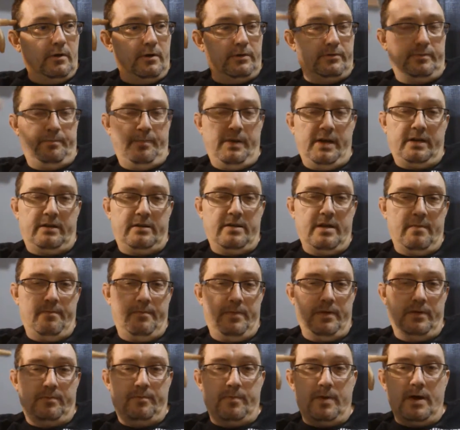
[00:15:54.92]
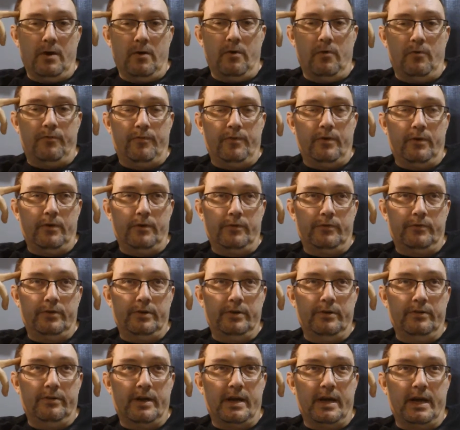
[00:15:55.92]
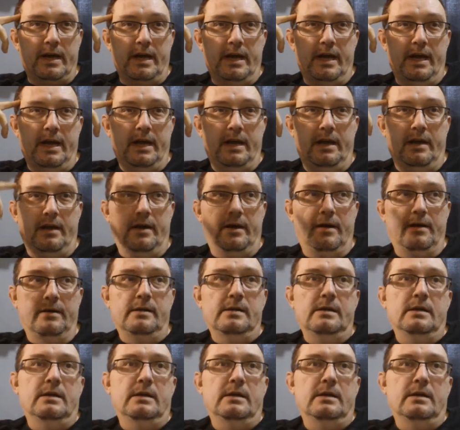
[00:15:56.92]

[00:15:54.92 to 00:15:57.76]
she picks up his pole first. She's like, hey,